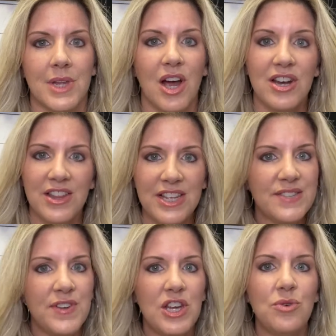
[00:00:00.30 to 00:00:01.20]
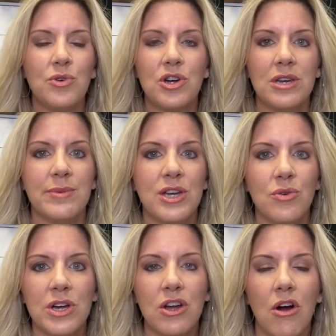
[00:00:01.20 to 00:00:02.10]
All right, in this video, we're going to be
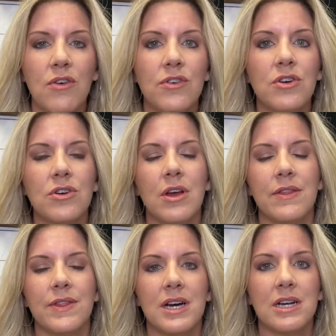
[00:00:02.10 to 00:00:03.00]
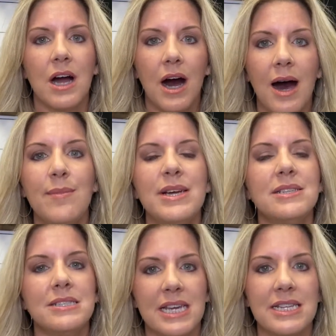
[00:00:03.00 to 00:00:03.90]
going over the
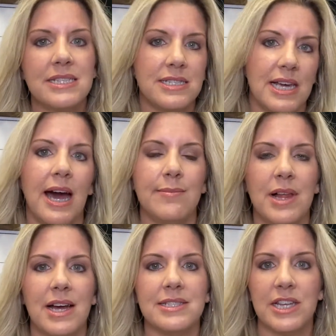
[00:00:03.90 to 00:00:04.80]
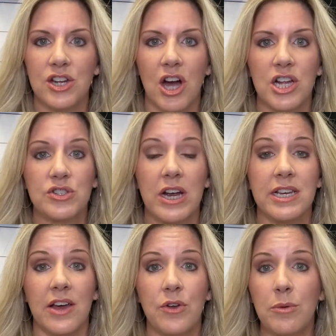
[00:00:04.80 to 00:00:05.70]
common dates and timelines in a
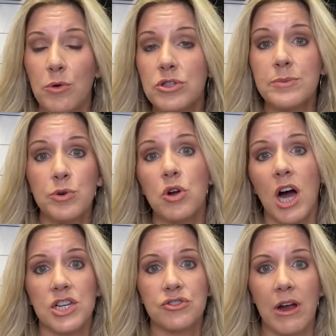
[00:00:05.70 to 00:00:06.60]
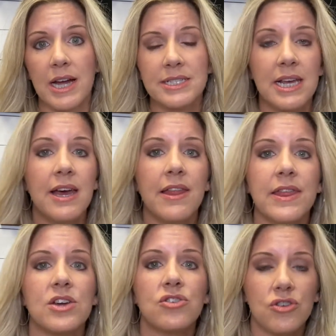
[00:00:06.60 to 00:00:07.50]
contract. Now, there are multiple contracts
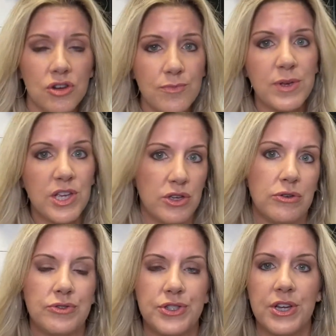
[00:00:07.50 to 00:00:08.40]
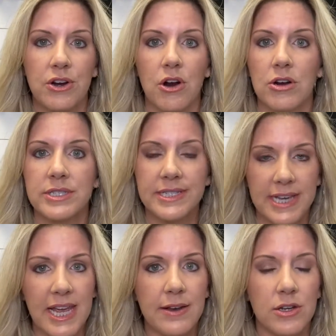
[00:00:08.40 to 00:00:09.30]
that could be used. There are
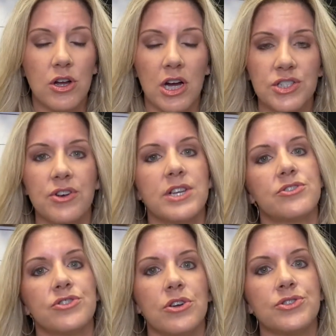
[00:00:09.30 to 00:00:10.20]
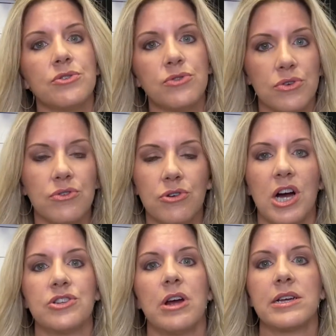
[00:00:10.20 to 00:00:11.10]
state contracts, there's also local
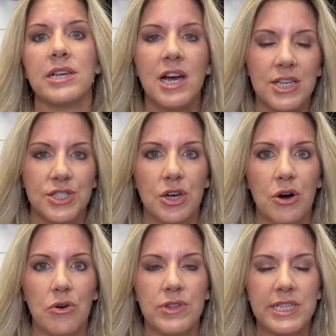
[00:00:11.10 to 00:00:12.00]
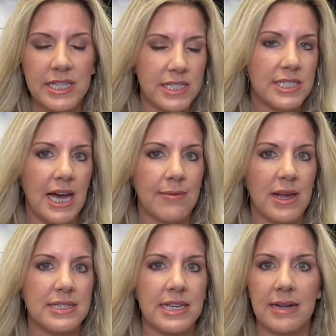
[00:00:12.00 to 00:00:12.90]
contracts. So the dates and
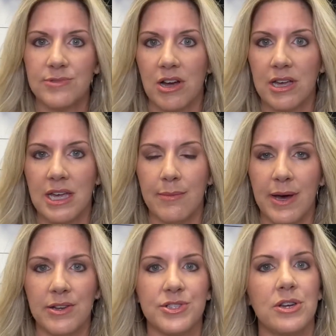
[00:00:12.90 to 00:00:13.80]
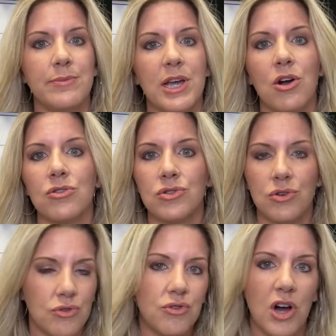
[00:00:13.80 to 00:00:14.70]
timelines that I'm talking about is going to be our
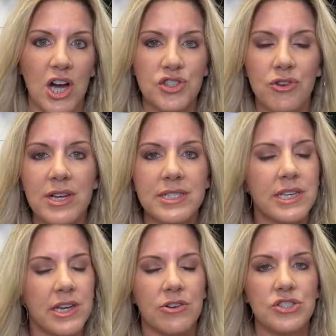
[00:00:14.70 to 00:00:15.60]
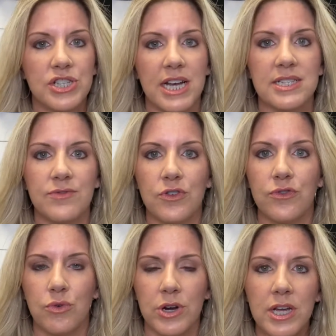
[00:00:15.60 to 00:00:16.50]
local contracts here in Jacksonville,
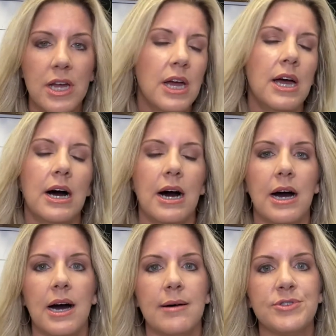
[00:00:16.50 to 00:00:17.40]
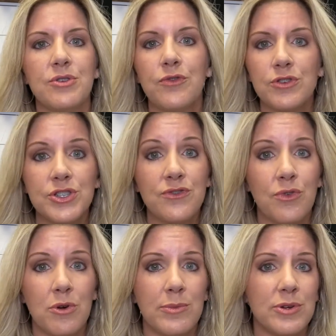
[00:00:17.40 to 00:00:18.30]
Florida. So first and
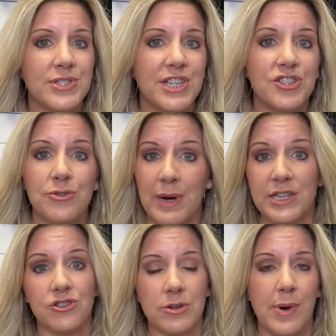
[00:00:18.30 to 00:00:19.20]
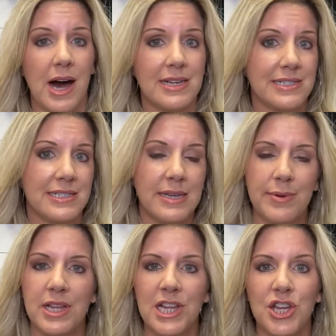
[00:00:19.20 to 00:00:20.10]
foremost is your binder deposit.
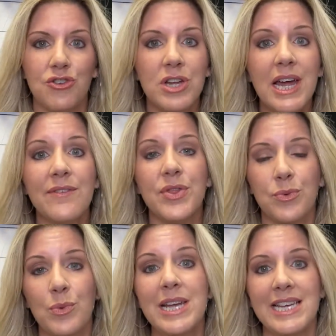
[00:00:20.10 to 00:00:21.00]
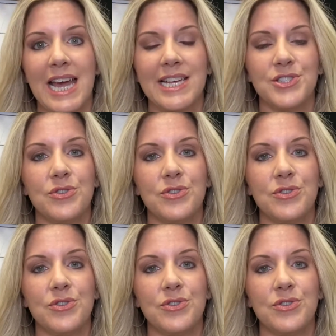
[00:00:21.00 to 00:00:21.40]
Typically, you're going to have 3 days.